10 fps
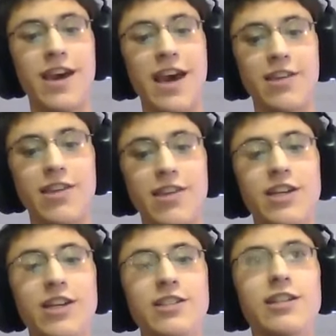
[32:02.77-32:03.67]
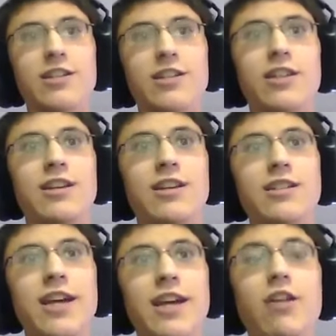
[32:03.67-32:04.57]
And then they changed it to the
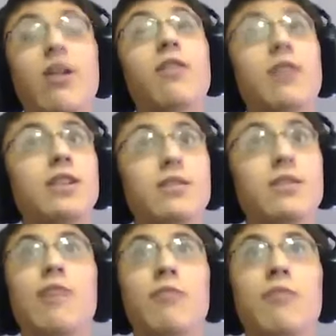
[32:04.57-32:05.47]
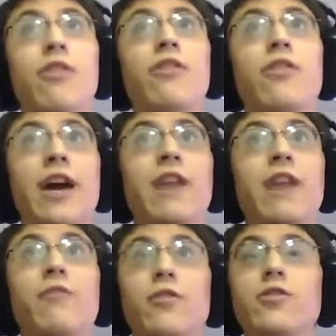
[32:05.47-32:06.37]
Nintendo, and this is what my brother and I
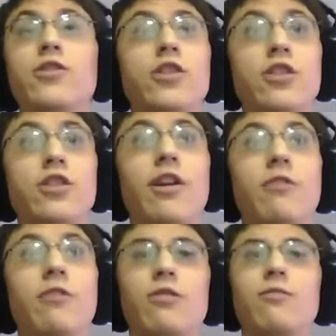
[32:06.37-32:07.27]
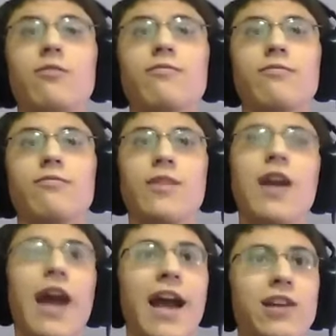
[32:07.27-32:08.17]
first thought it, or
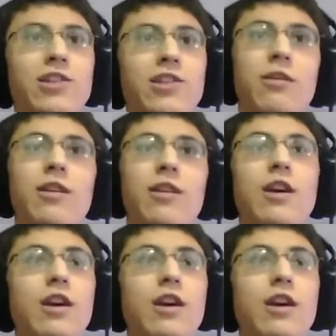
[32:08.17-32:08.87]
not actually, but